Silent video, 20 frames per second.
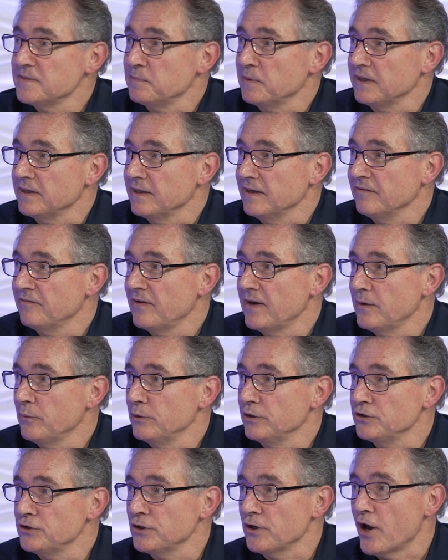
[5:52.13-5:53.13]
but if I
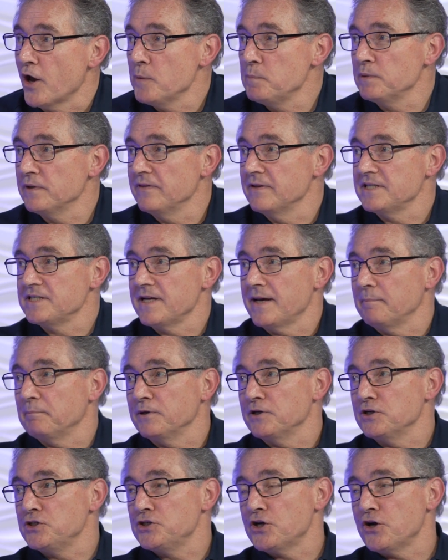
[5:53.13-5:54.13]
were to open this up
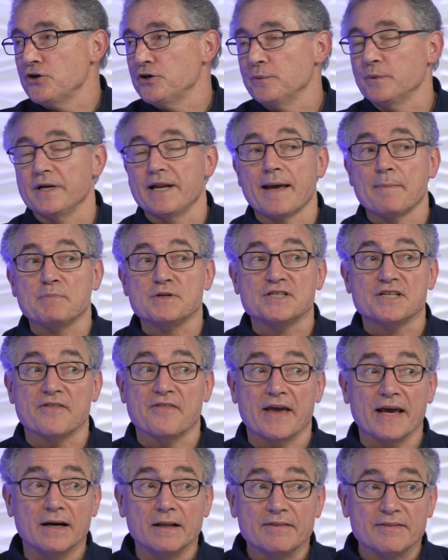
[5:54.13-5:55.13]
and show you what happens in
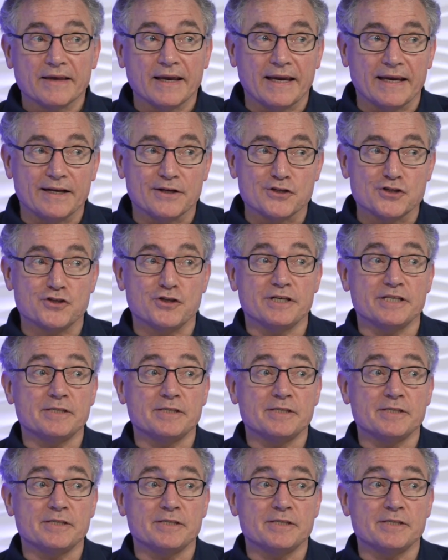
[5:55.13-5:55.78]
the healthcare industry,